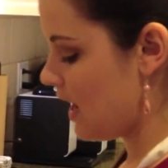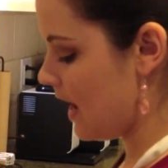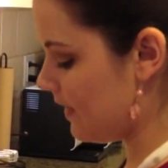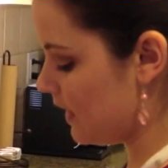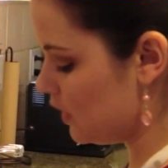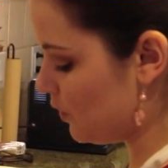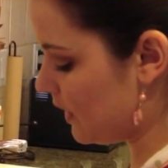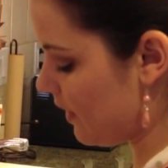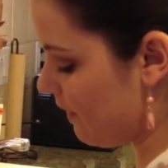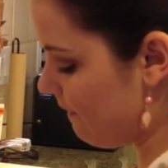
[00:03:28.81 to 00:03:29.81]
And then you
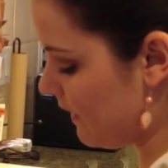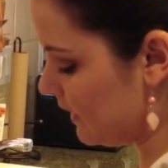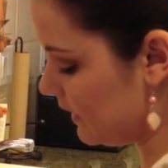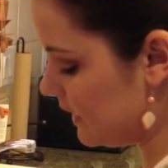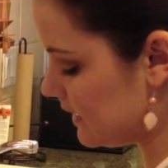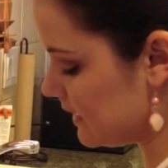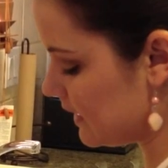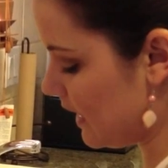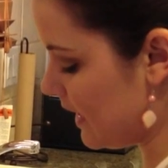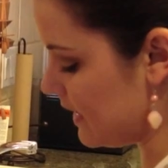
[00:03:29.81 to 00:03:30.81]
want to thinly
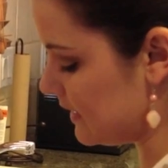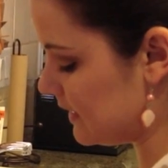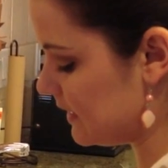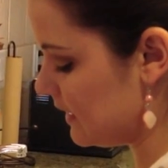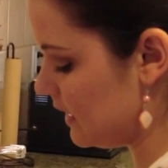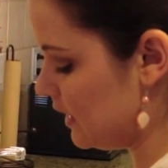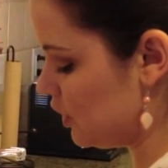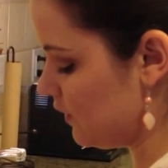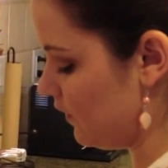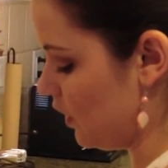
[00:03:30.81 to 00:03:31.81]
slice
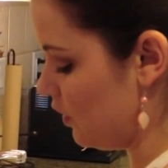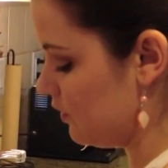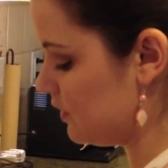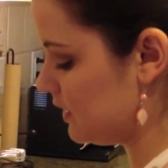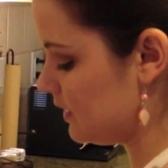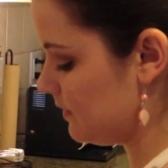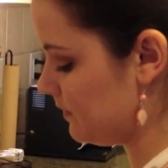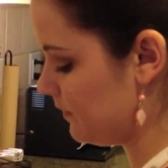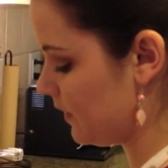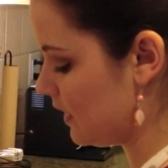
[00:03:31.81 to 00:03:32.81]
each of those,
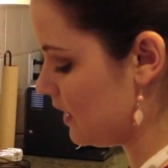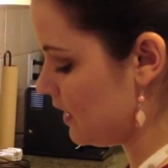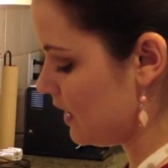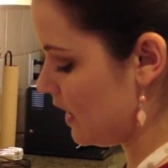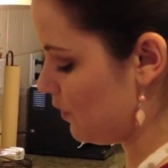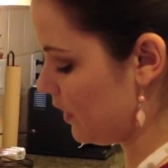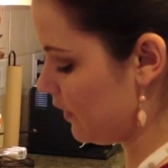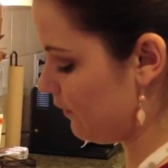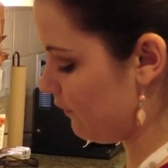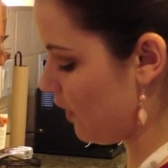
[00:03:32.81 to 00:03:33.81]
and we're
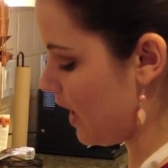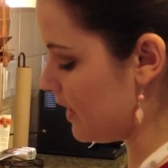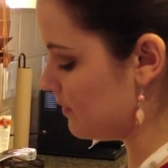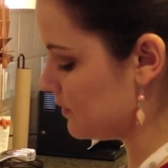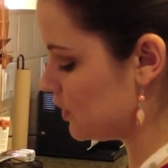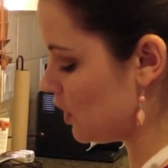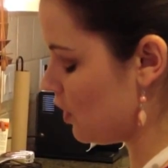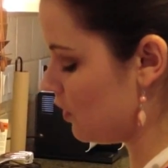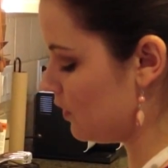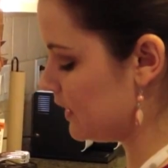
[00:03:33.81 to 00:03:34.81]
going to fry them.
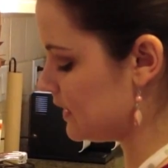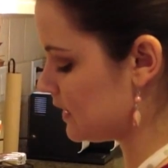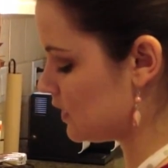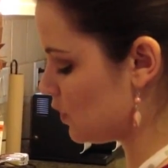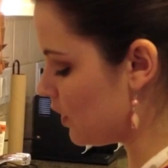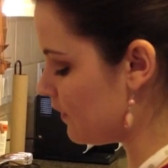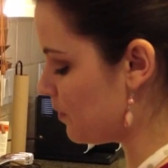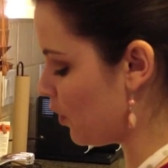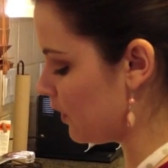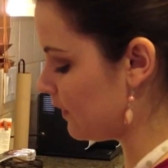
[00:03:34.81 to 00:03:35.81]
So it's sort of
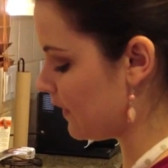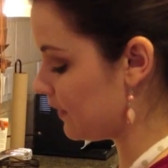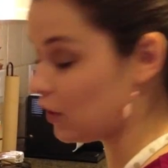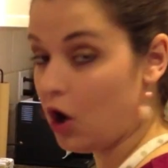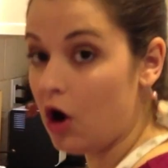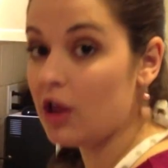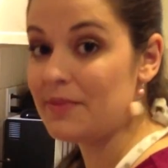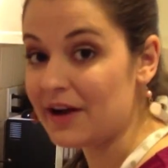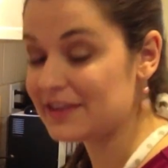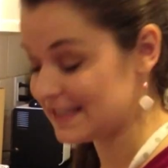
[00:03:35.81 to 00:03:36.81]
important that they're all
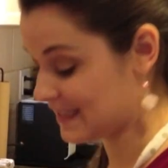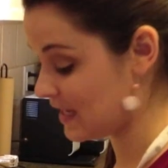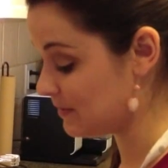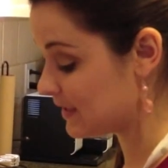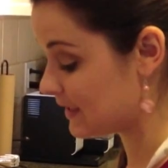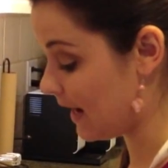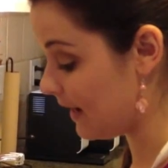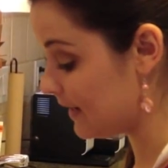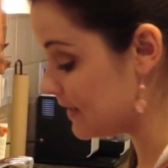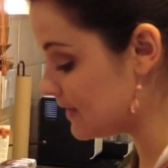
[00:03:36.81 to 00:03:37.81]
about the same
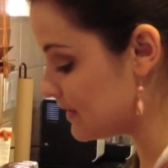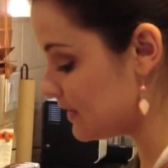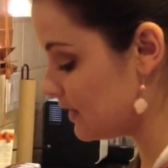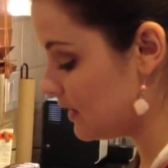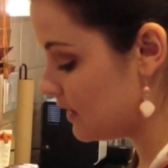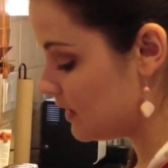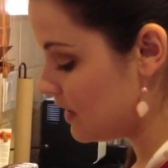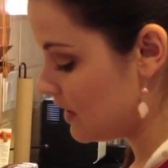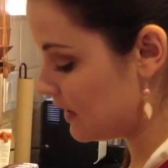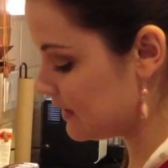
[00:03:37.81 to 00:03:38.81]
size,
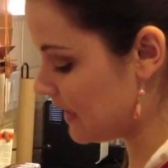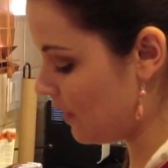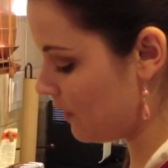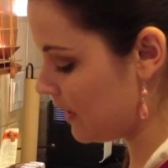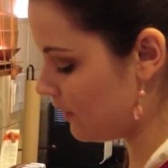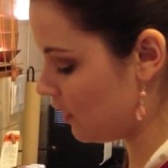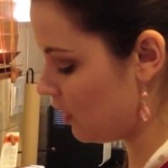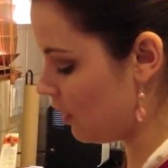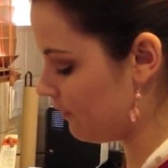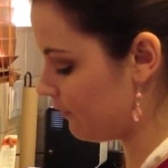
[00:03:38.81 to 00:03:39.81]
because that way they'll
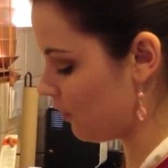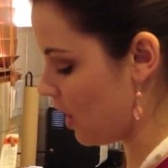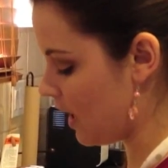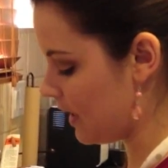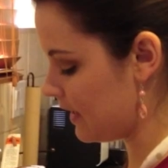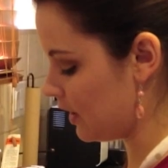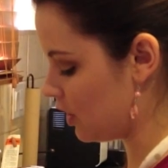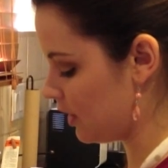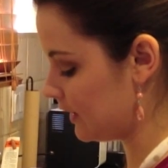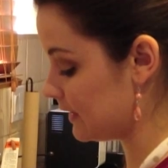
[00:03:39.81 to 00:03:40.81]
all fry and
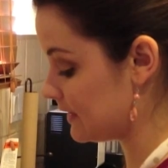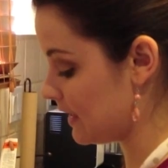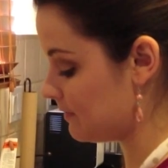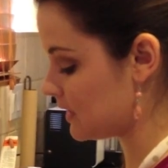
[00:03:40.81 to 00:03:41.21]
cook at the same